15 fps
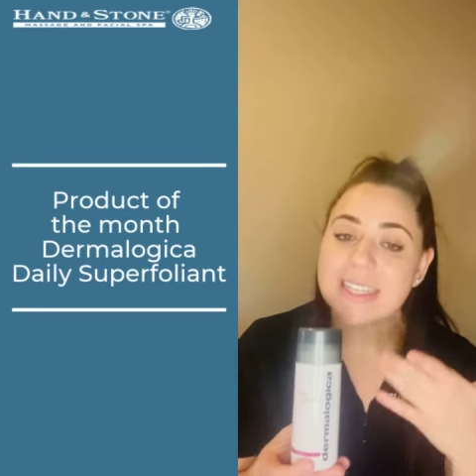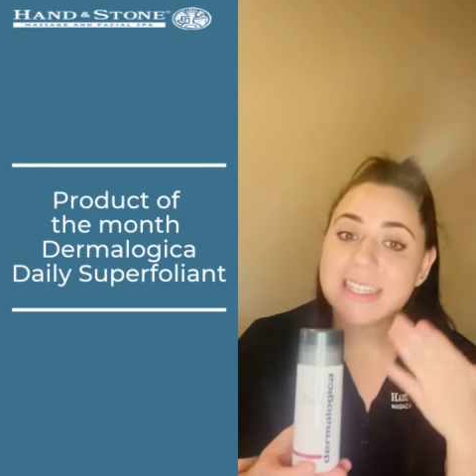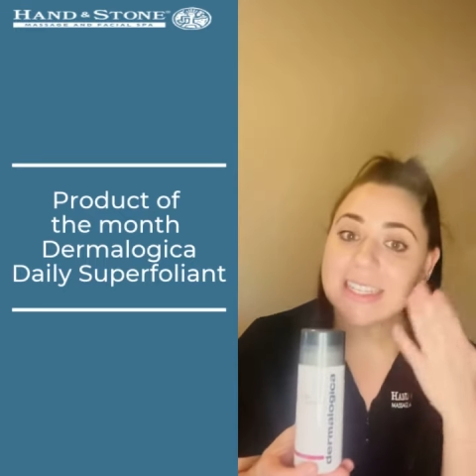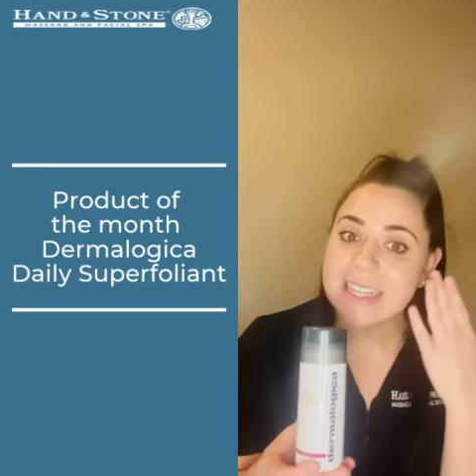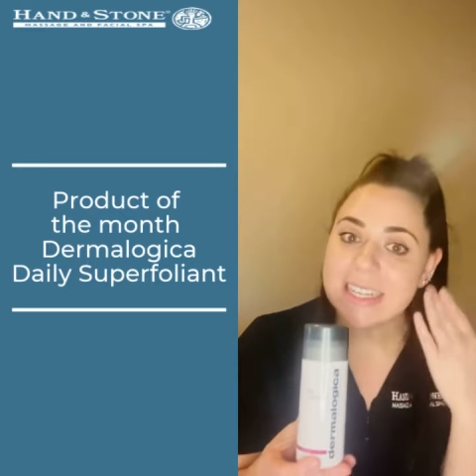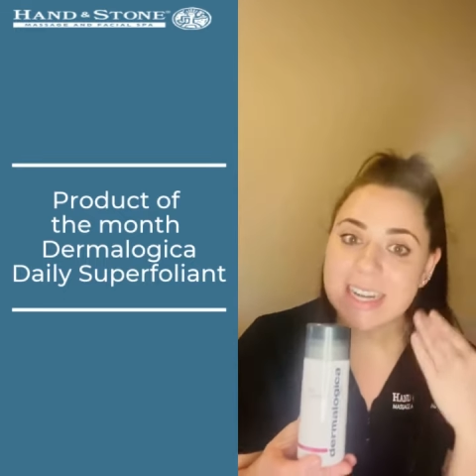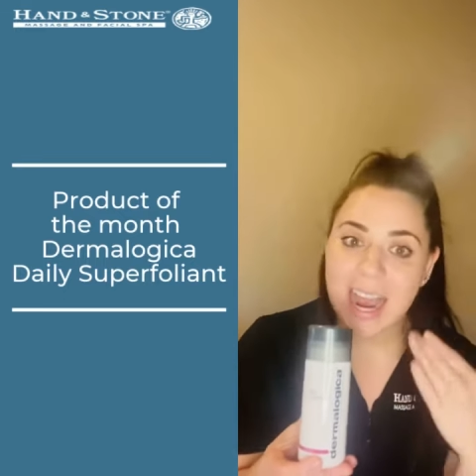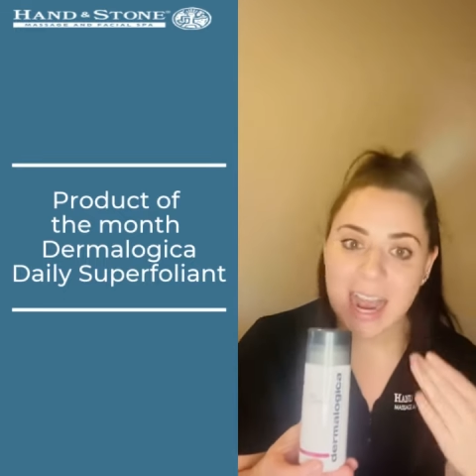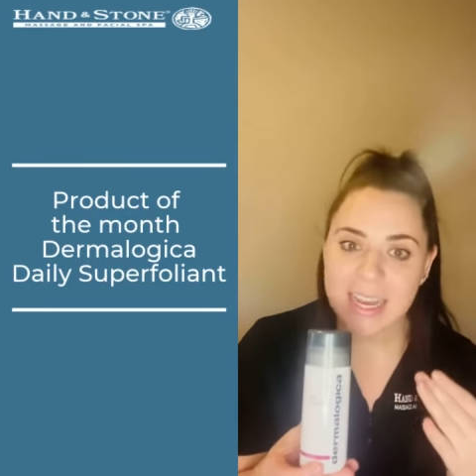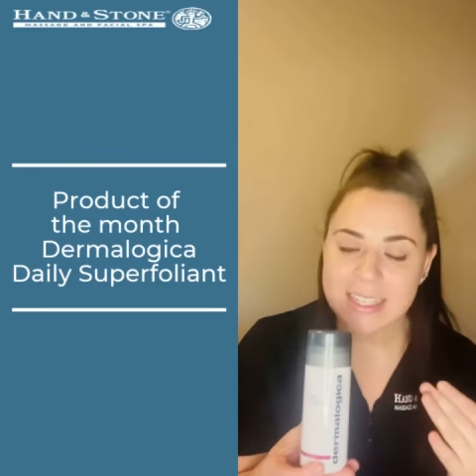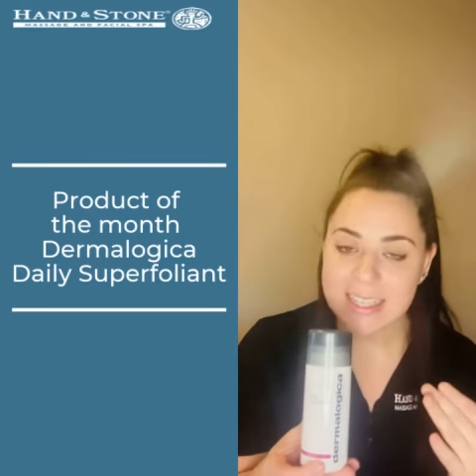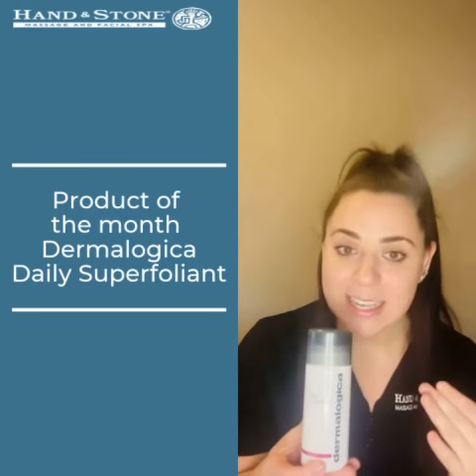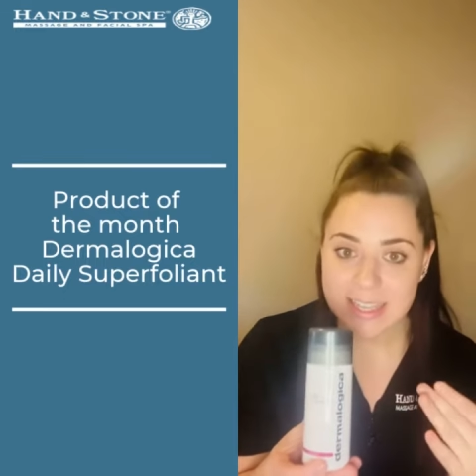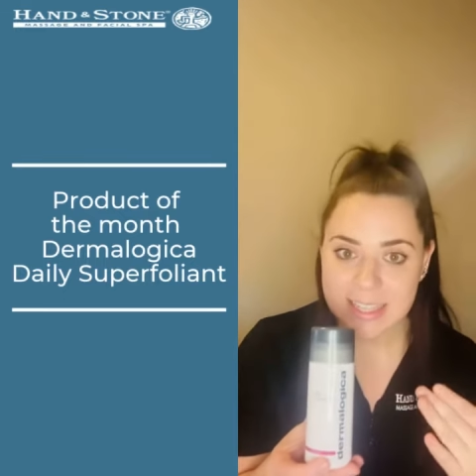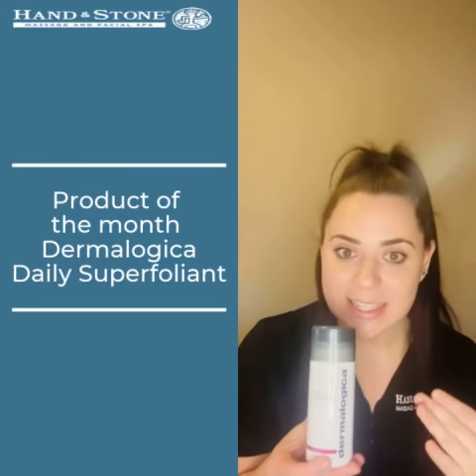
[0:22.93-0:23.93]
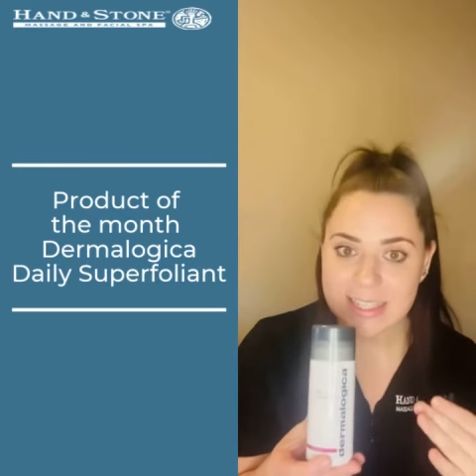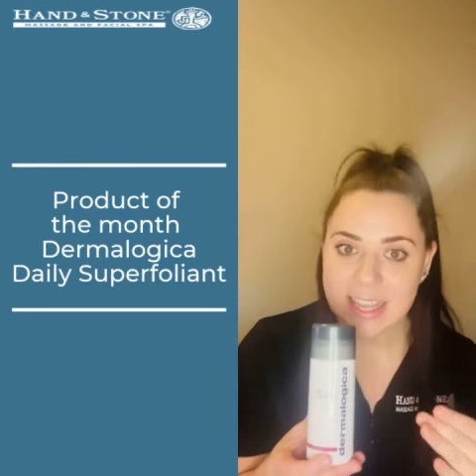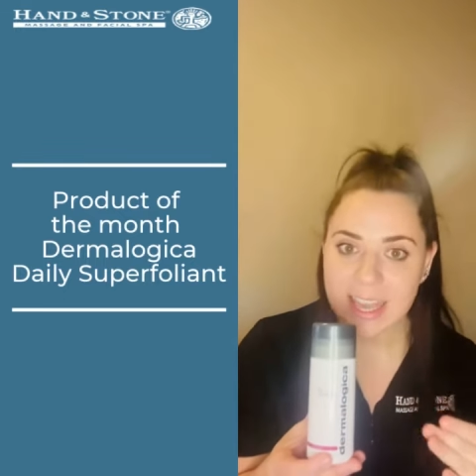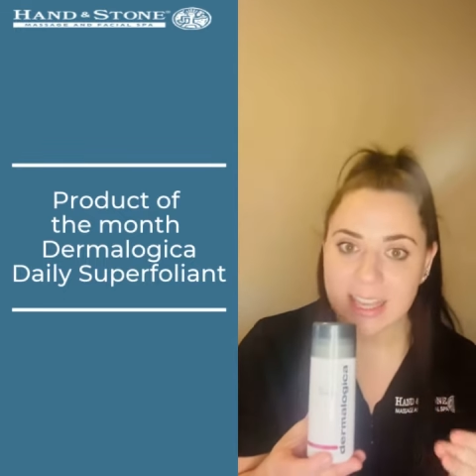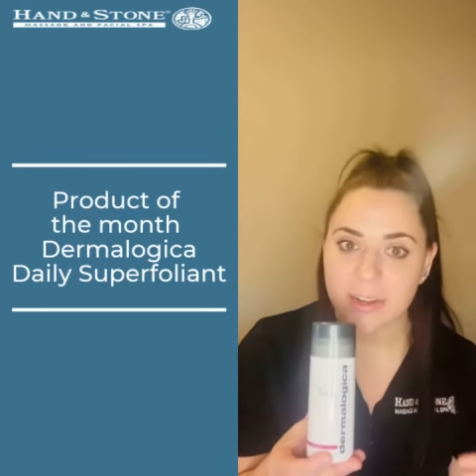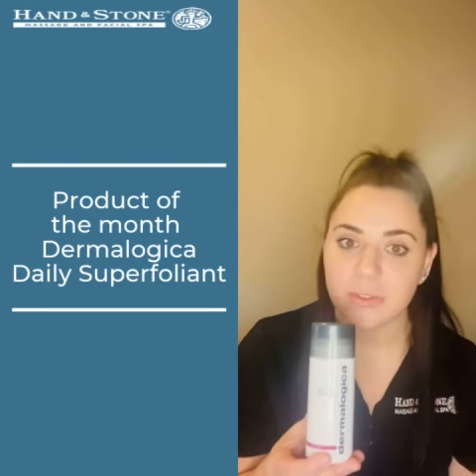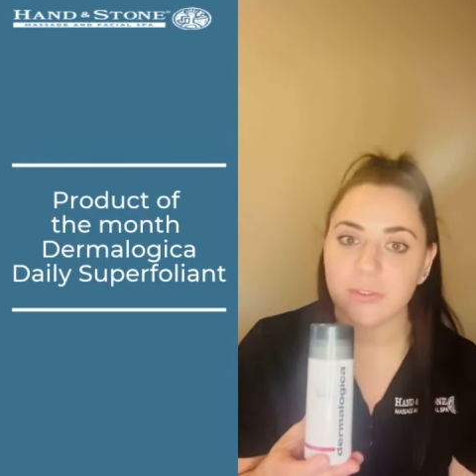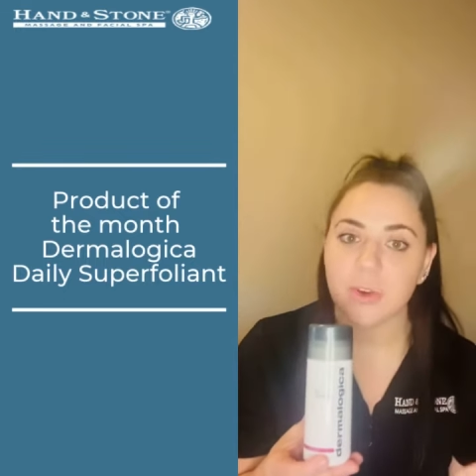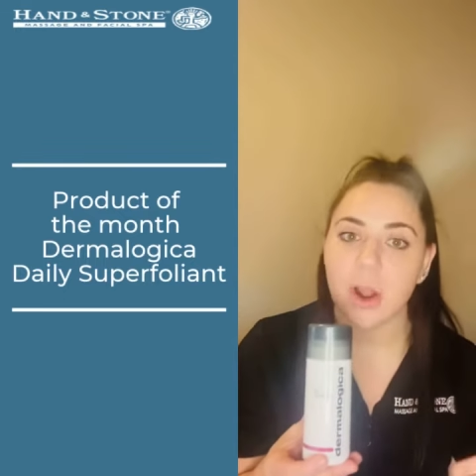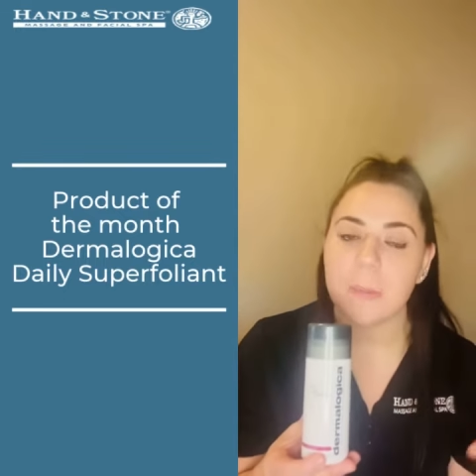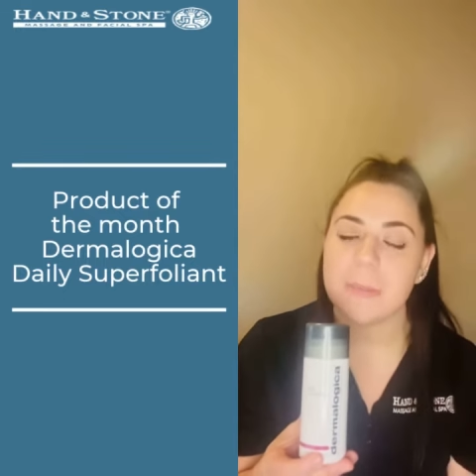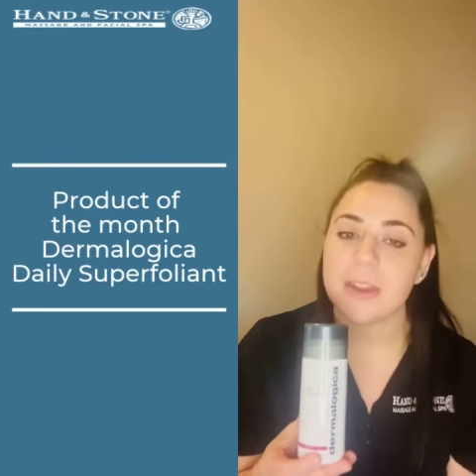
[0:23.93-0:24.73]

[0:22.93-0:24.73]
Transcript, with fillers: detoxing the skin from